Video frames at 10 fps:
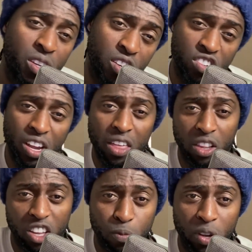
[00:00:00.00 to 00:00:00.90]
Check out the
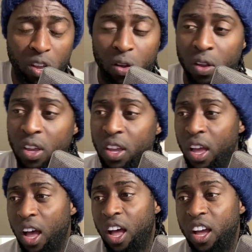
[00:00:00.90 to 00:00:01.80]
links below.
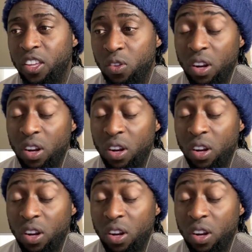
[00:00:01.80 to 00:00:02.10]
You can